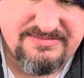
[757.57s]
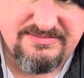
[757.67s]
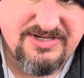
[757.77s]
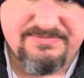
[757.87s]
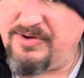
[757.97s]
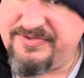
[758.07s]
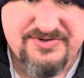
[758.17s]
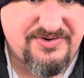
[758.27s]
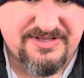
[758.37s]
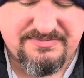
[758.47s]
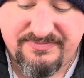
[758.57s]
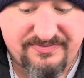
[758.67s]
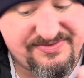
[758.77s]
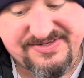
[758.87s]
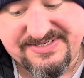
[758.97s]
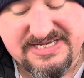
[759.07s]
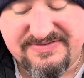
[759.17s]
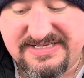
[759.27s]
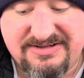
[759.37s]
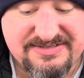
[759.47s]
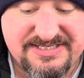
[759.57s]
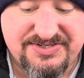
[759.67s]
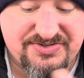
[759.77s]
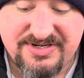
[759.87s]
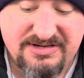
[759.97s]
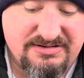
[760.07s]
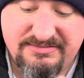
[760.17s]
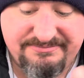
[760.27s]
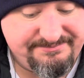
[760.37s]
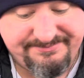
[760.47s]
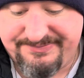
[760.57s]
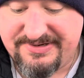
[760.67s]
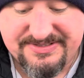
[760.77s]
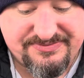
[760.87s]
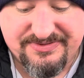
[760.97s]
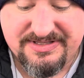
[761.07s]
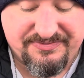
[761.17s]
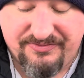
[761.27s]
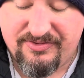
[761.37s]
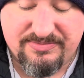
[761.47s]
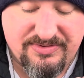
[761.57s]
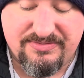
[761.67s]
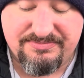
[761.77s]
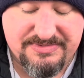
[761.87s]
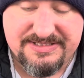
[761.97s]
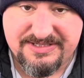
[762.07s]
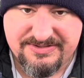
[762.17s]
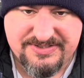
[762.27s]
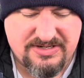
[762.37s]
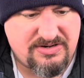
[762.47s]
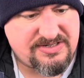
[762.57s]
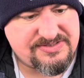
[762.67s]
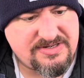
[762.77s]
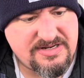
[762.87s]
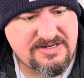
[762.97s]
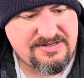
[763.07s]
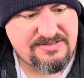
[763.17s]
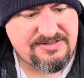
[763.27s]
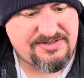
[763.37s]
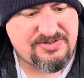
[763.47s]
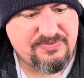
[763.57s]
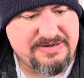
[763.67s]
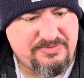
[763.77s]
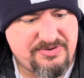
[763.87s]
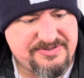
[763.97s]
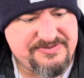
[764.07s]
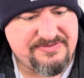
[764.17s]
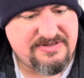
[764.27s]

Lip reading: You can both enjoy them for $6-7 each. It's really affordable mid-tier cigars. You could do way worse.